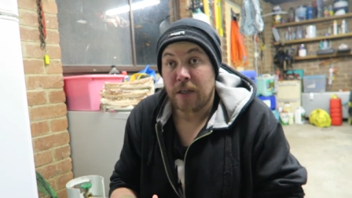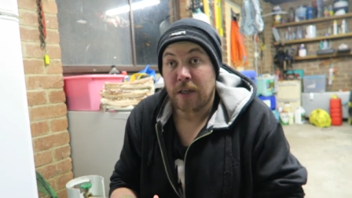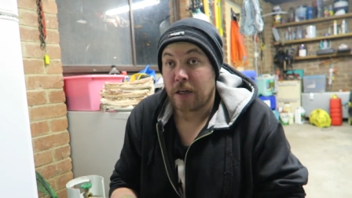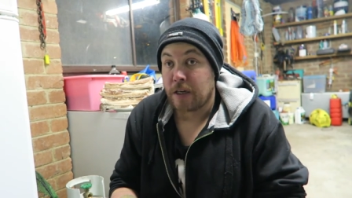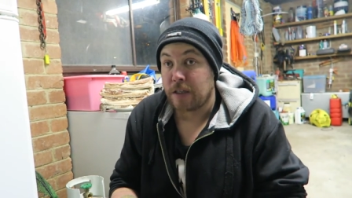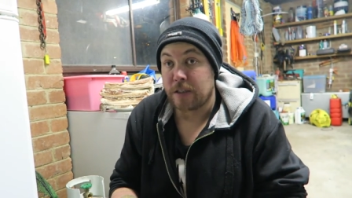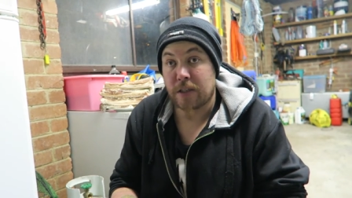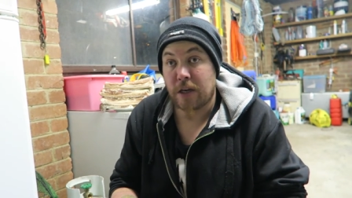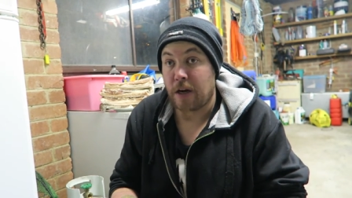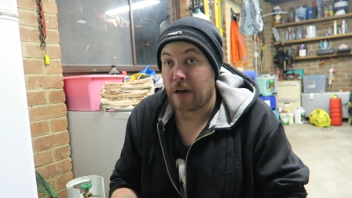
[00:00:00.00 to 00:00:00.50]
You
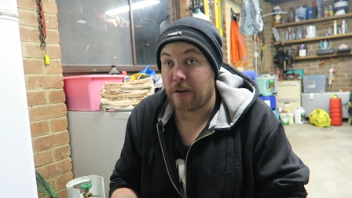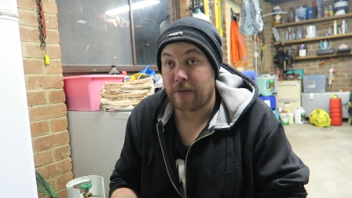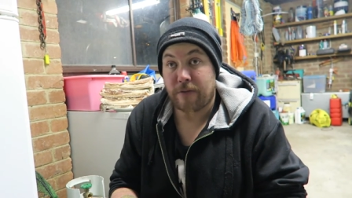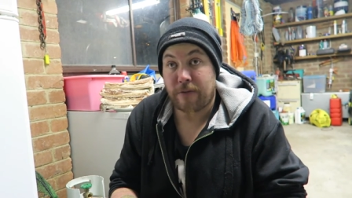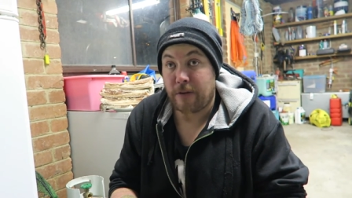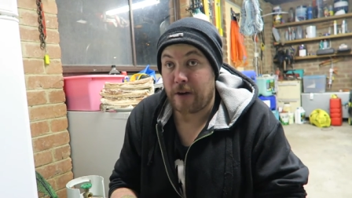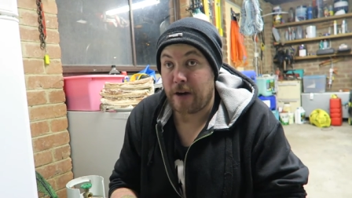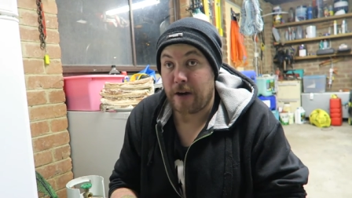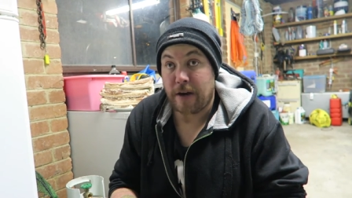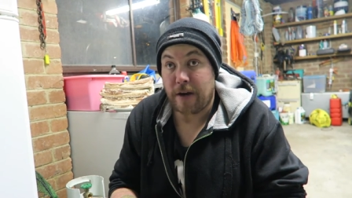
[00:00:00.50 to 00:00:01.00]
can soak it
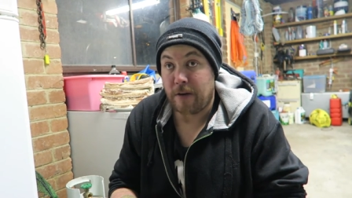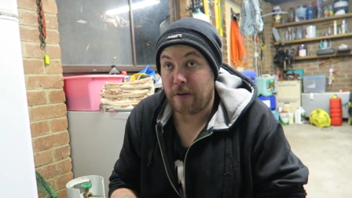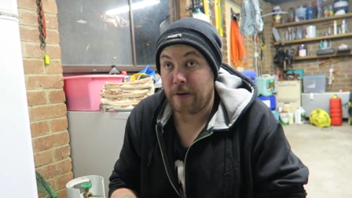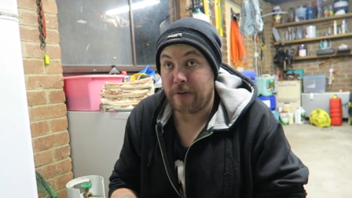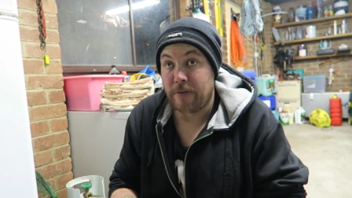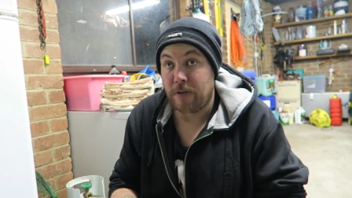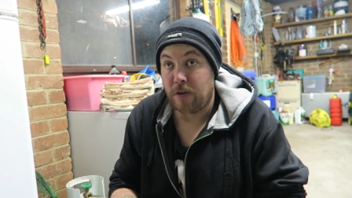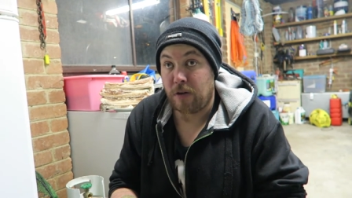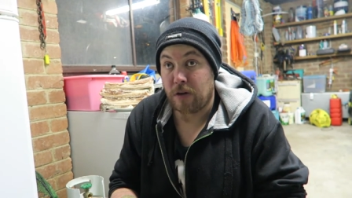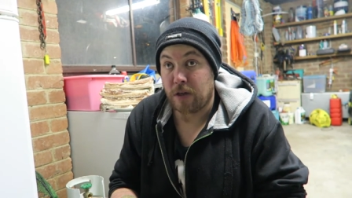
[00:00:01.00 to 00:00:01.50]
for
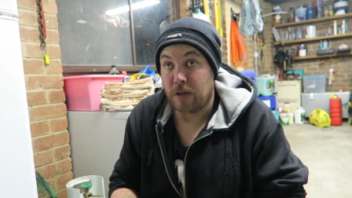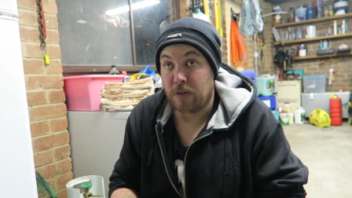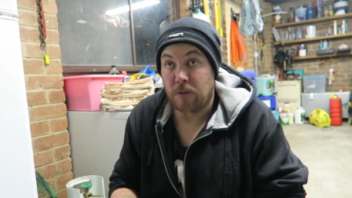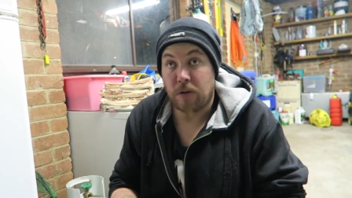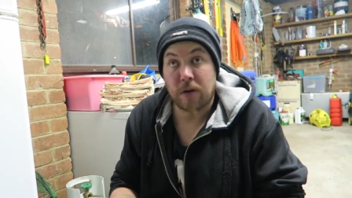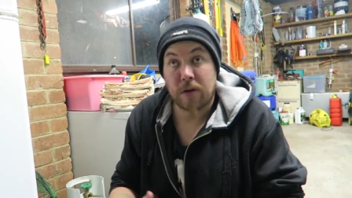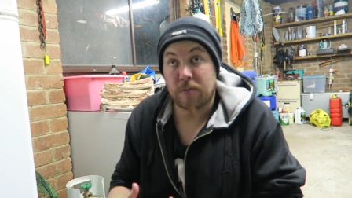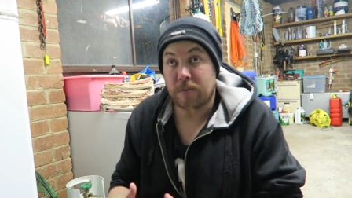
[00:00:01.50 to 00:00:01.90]
however long you want.